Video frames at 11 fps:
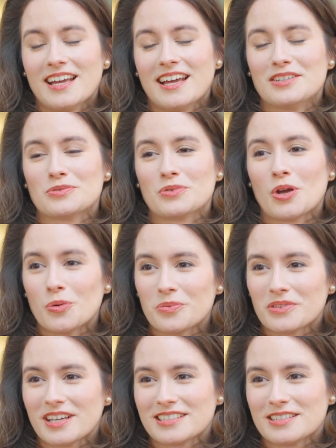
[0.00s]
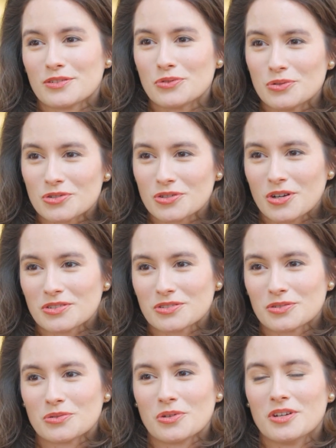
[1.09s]
And we hope that in the future
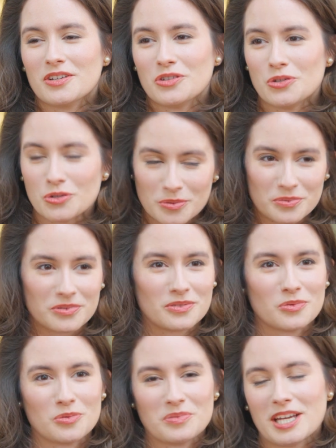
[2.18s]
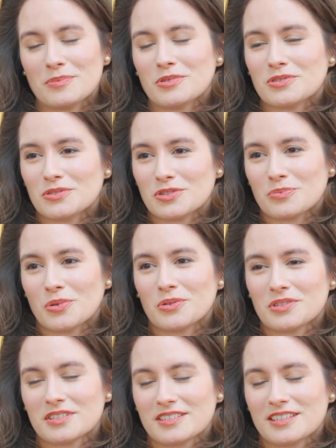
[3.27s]
also Europe will be able to
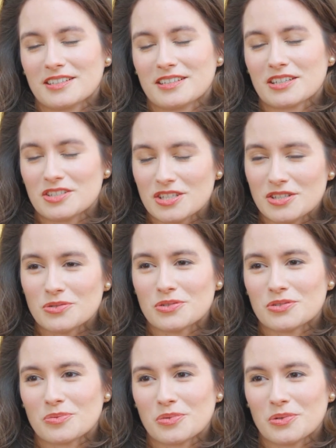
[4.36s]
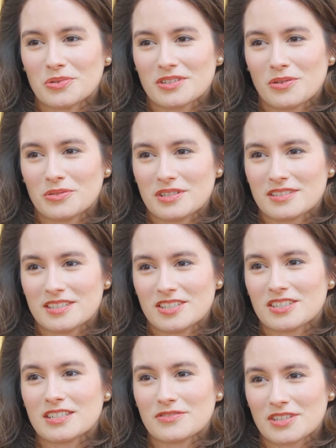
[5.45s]
support and continue to support all these
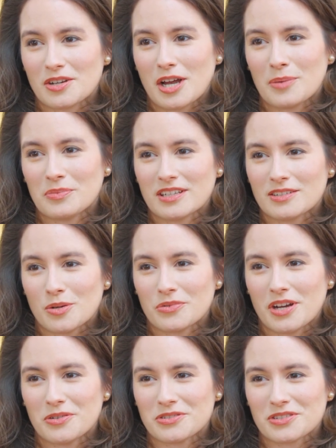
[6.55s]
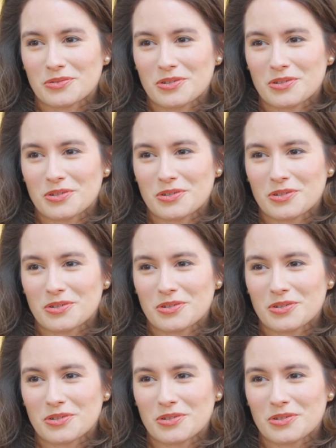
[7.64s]
initiatives that are happening at opera houses